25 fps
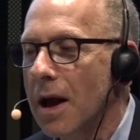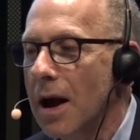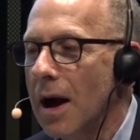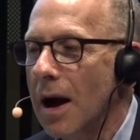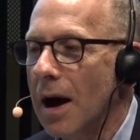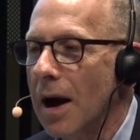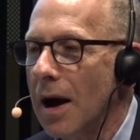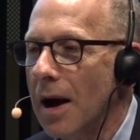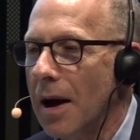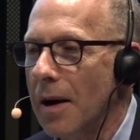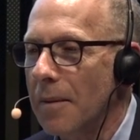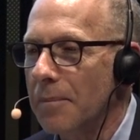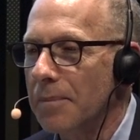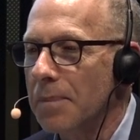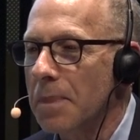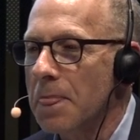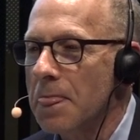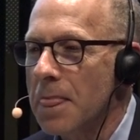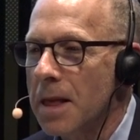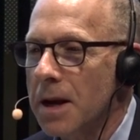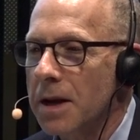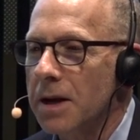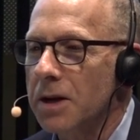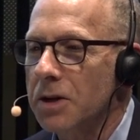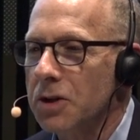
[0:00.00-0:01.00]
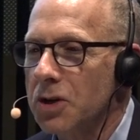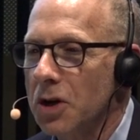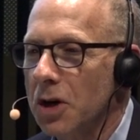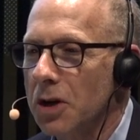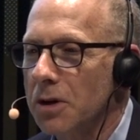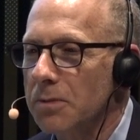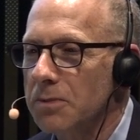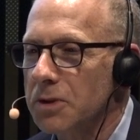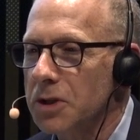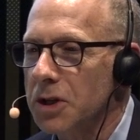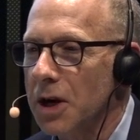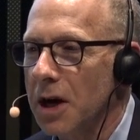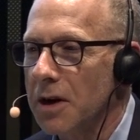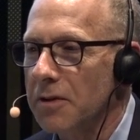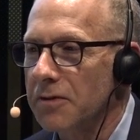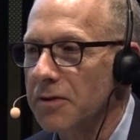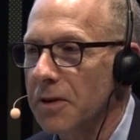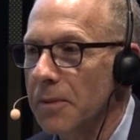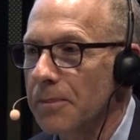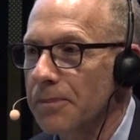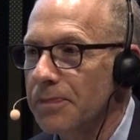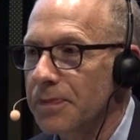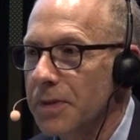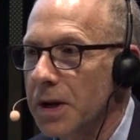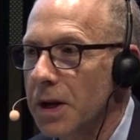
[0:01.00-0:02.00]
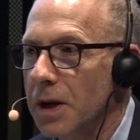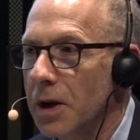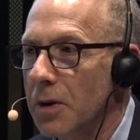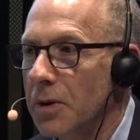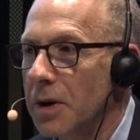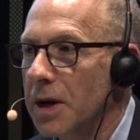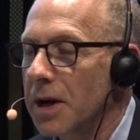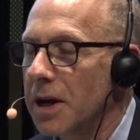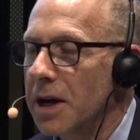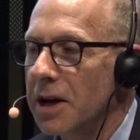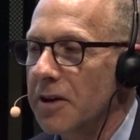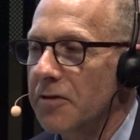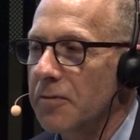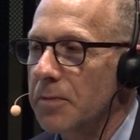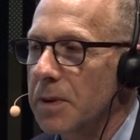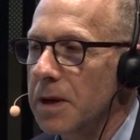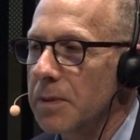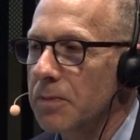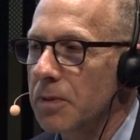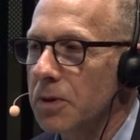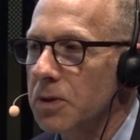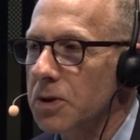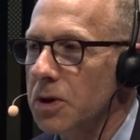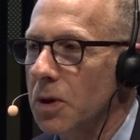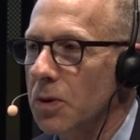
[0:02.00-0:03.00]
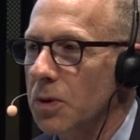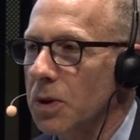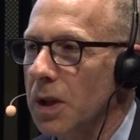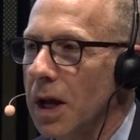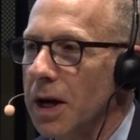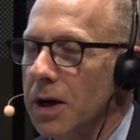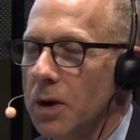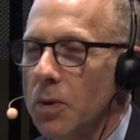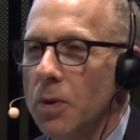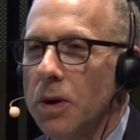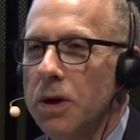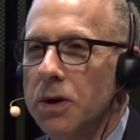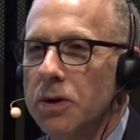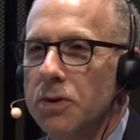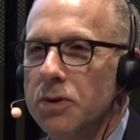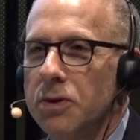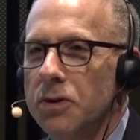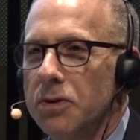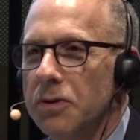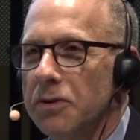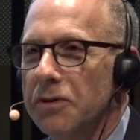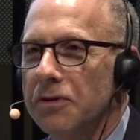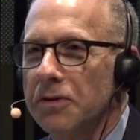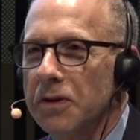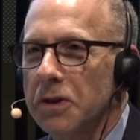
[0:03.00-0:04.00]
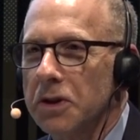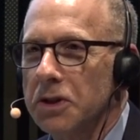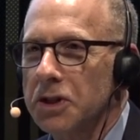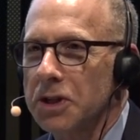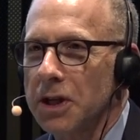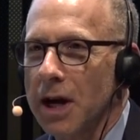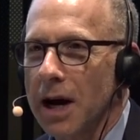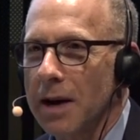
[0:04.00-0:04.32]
um, in terms of, you know, if people don't like what you do the first